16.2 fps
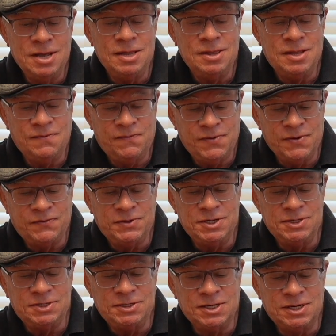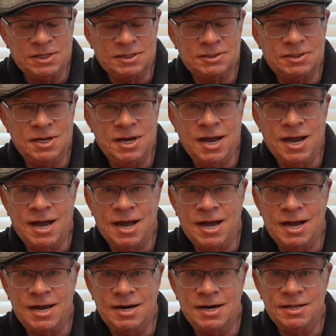the 56,
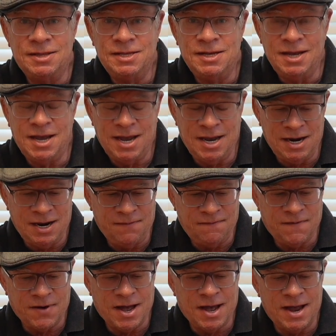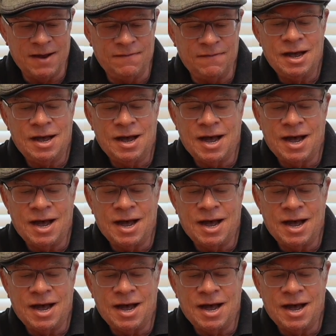and the 85.